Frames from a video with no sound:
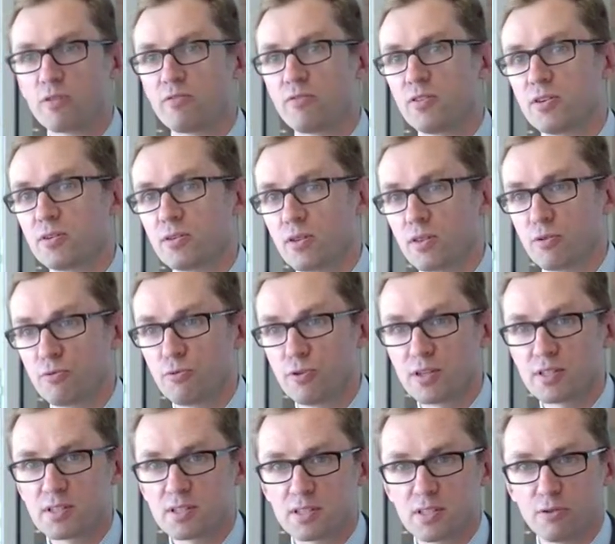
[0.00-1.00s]
feel that the
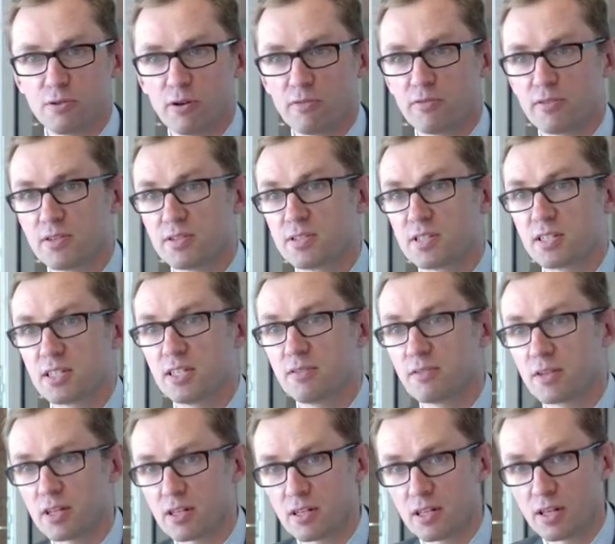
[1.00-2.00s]
risks are often
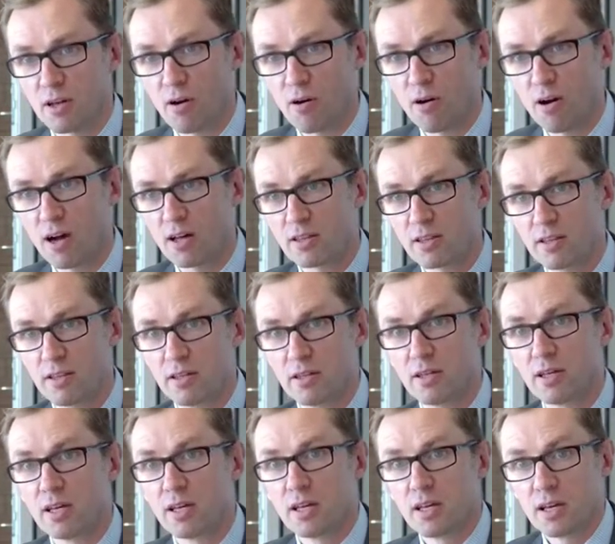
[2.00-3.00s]
significantly higher than